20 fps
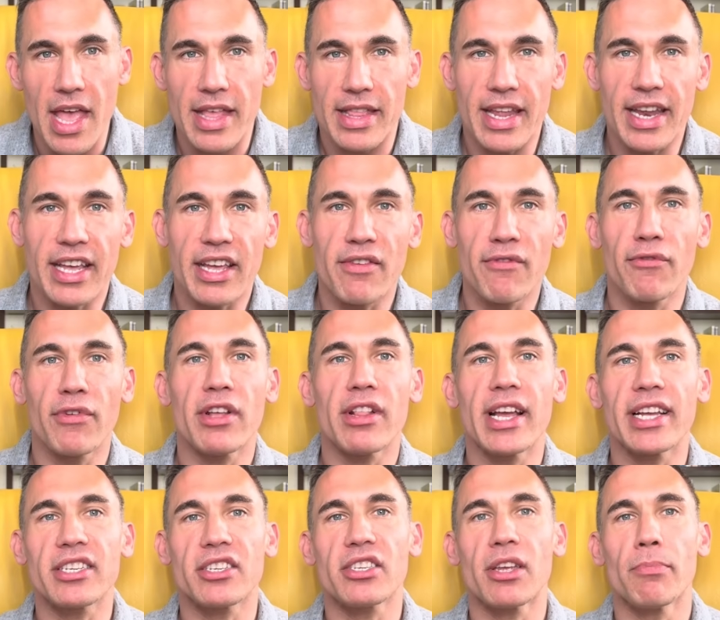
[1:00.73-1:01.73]
that it can feel
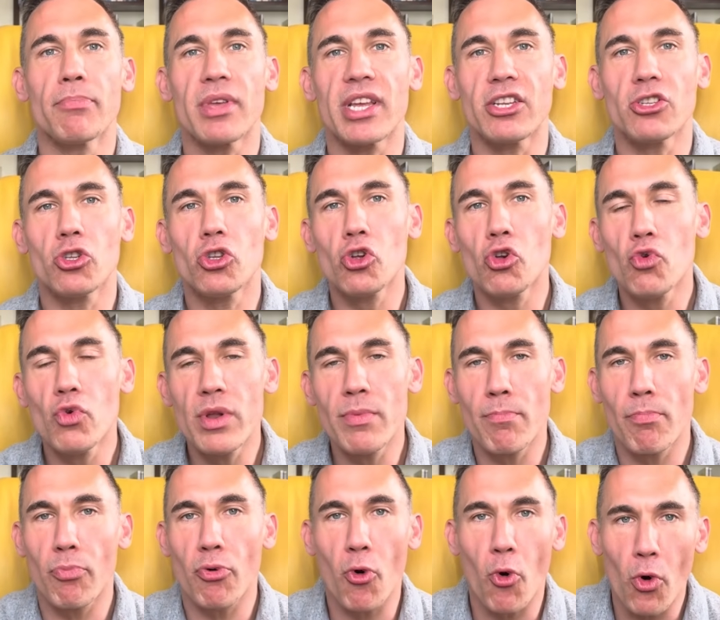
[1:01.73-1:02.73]
like something too
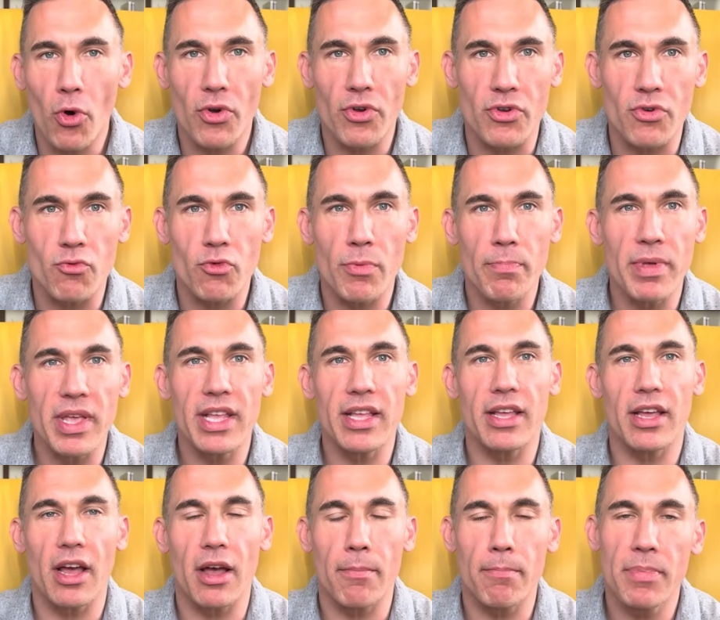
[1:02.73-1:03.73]
important would be
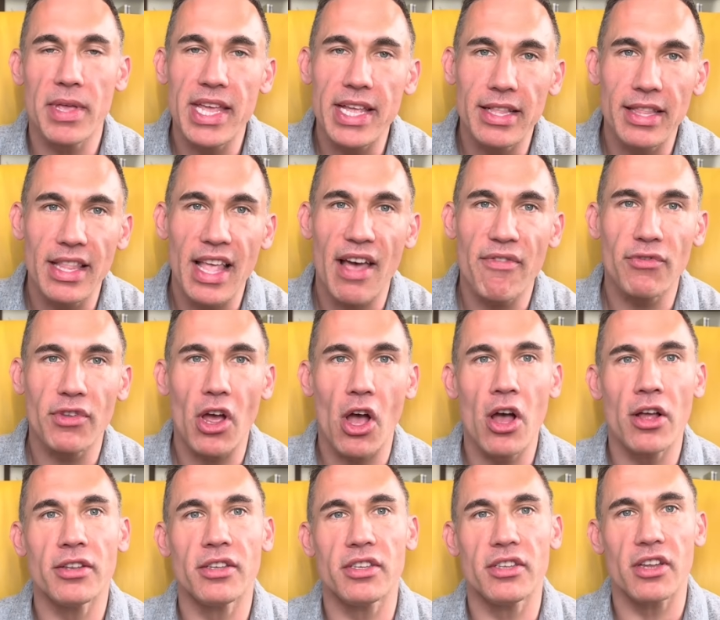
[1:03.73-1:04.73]
being left
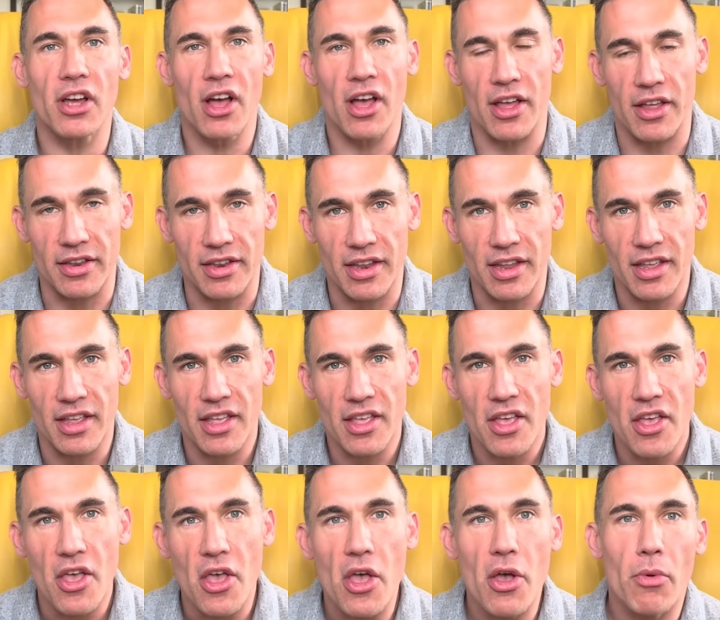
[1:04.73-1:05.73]
undone.
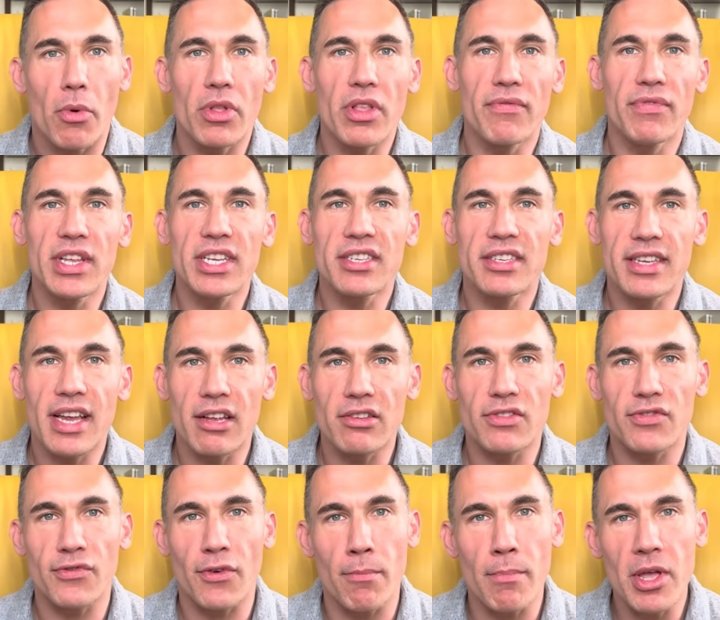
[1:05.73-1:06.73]
Well, if this
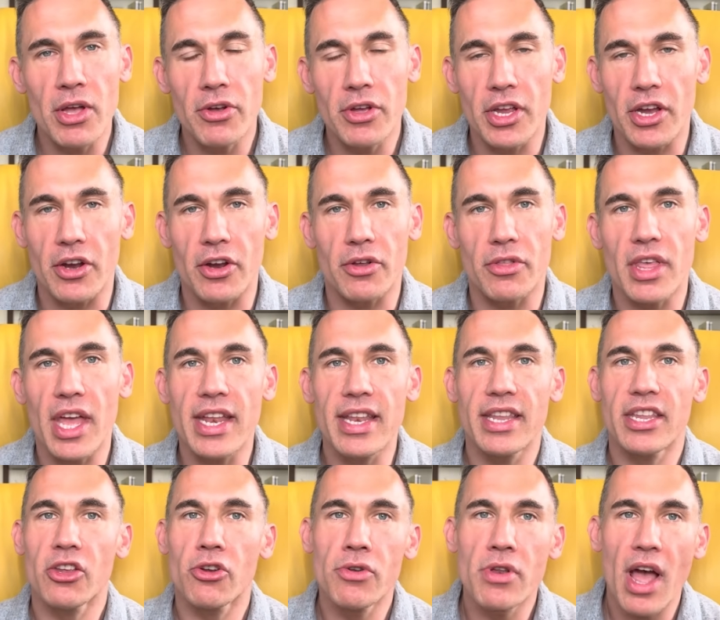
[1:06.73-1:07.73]
sounds familiar, then
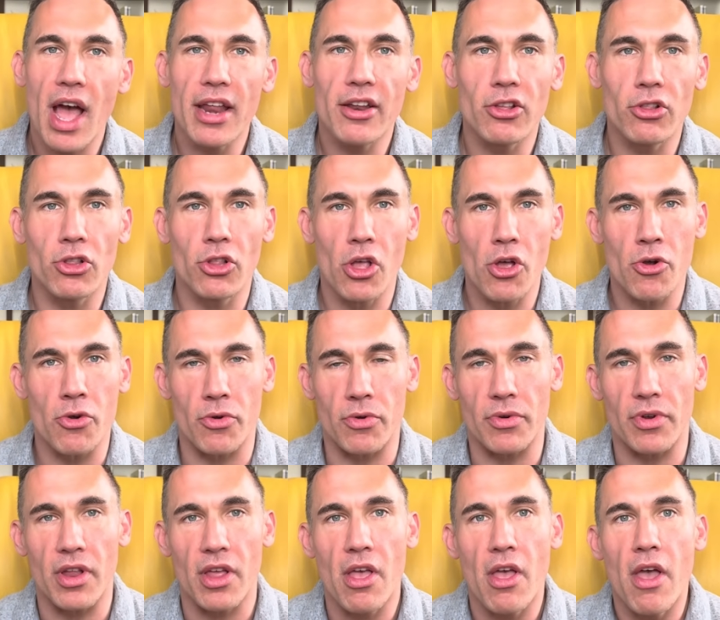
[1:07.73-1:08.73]
you're not alone.
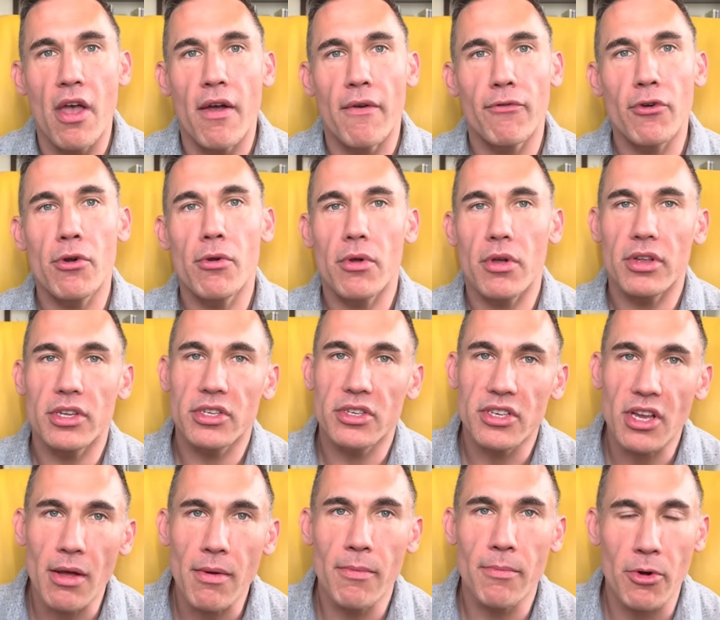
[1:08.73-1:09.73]
For
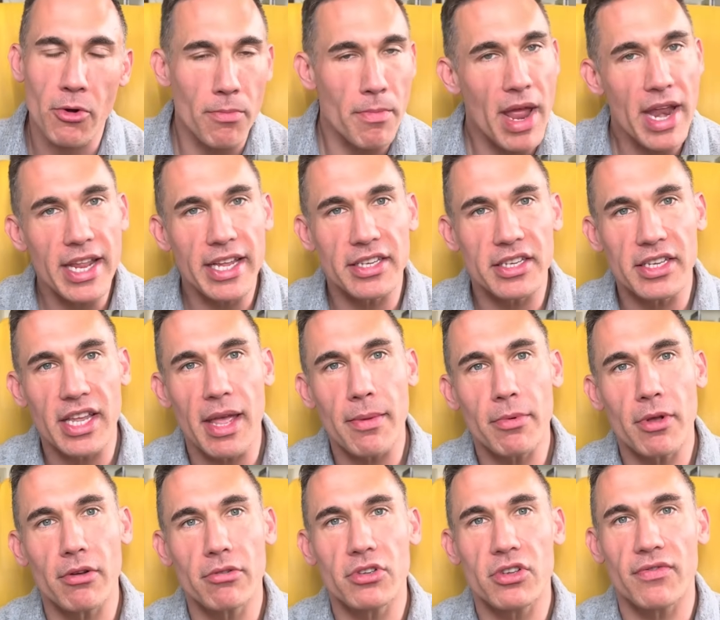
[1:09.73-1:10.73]
some or many
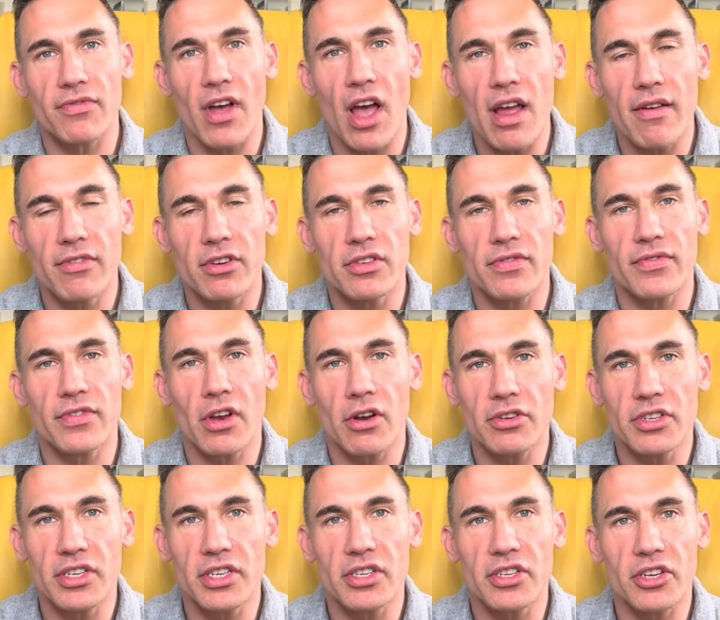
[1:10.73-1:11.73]
scapegoat survivors of
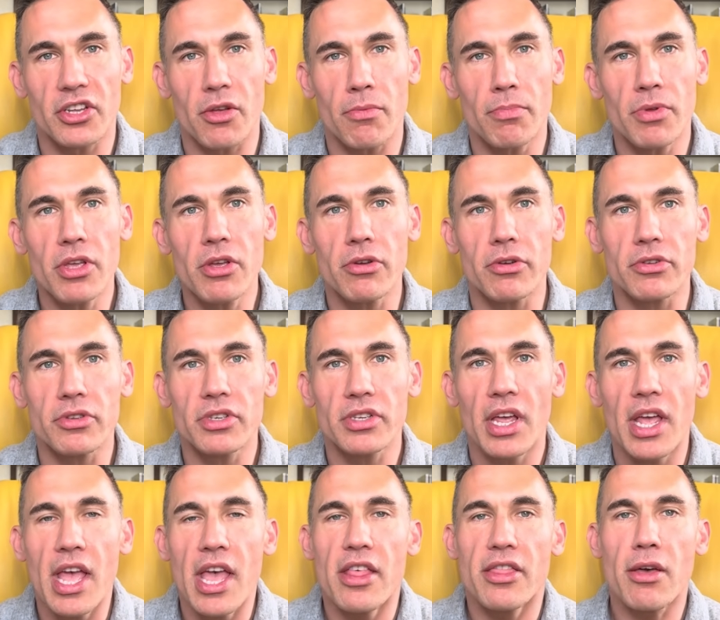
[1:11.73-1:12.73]
narcissistic abuse,
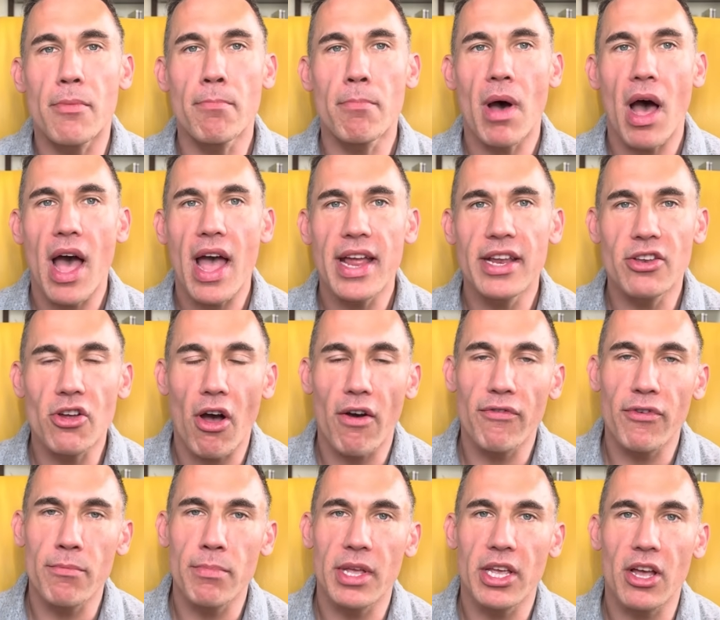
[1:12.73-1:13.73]
the mind
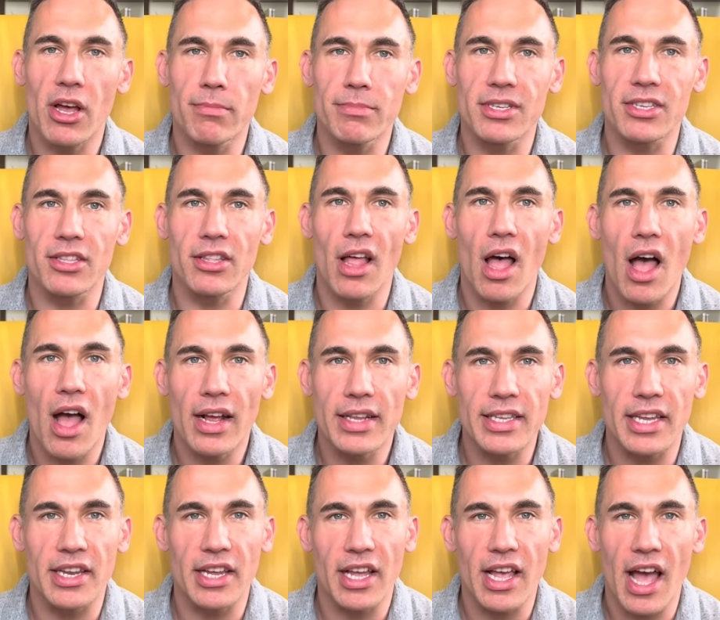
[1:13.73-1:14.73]
often becomes
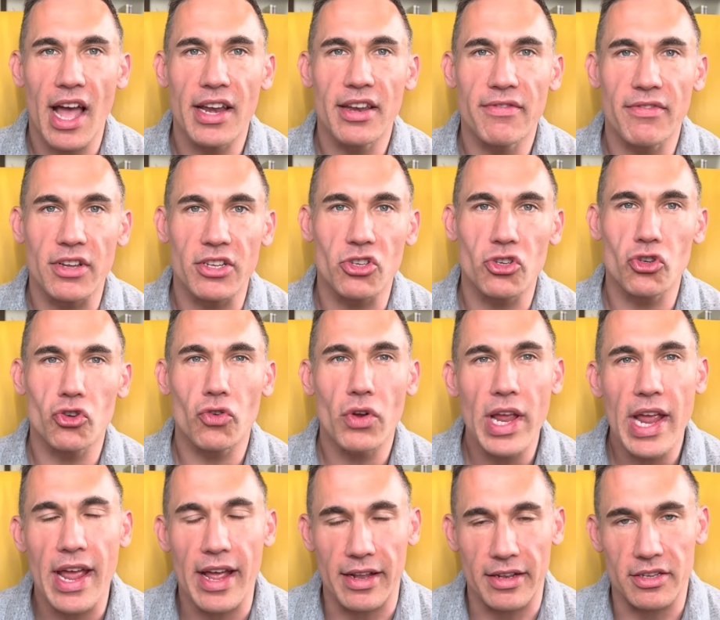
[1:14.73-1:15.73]
locked in a kind of a
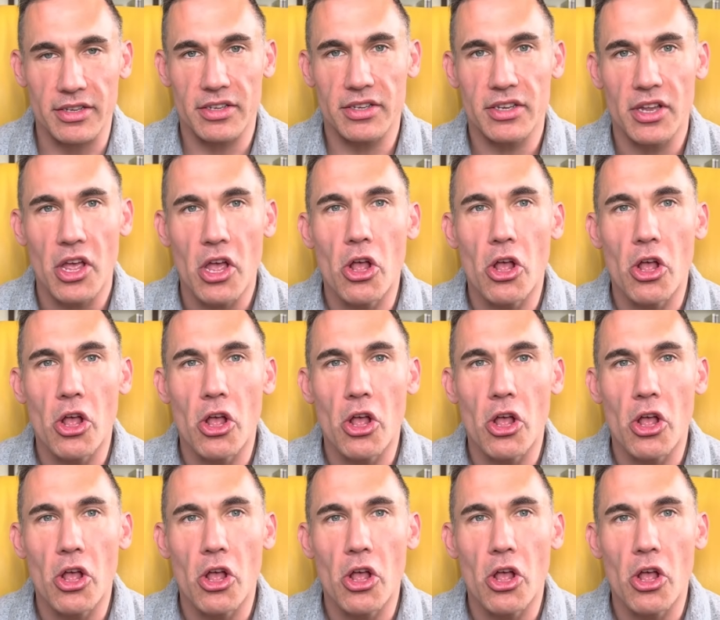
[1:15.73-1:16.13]
trance,